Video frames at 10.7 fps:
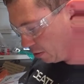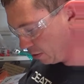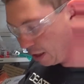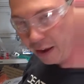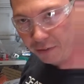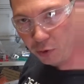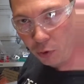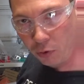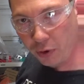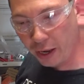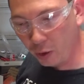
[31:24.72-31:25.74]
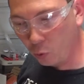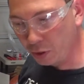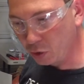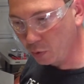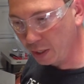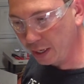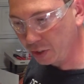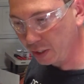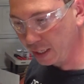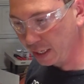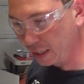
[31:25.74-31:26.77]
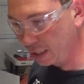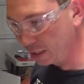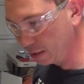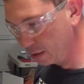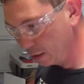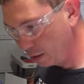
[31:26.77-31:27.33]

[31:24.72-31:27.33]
left or right once we actually get this